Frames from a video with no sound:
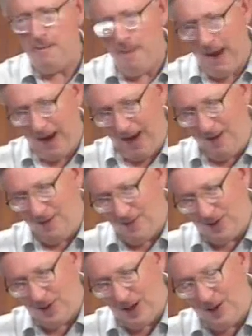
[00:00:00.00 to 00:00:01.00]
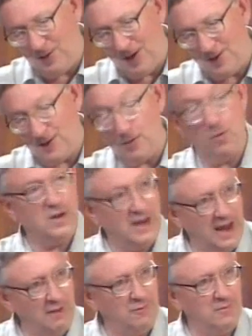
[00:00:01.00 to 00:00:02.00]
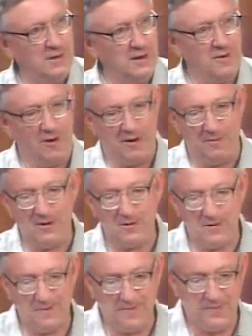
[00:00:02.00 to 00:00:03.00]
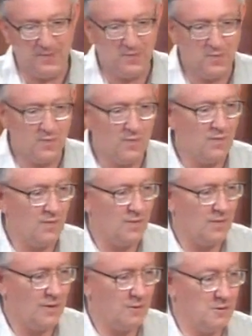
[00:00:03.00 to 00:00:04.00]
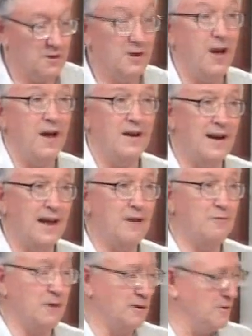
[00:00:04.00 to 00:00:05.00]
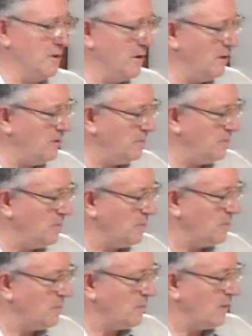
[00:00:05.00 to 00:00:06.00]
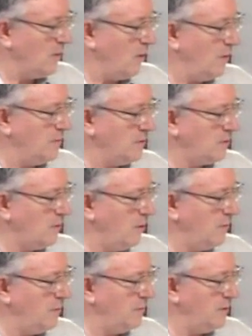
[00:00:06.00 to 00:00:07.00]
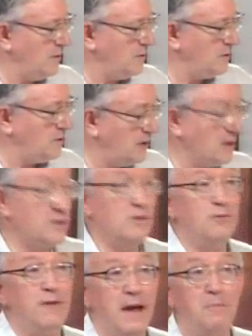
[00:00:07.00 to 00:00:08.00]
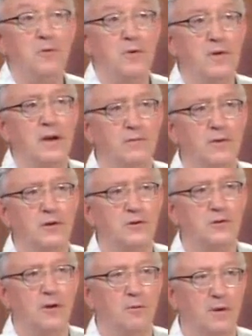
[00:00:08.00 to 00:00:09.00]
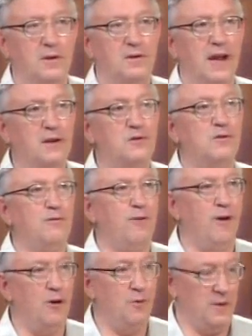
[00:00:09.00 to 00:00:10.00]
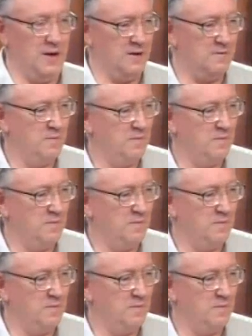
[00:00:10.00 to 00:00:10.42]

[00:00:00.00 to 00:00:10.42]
I may, there's an interesting quote again from The Economist, which is hardly a left-wing journal, of the 6th of February of this year, which says the following: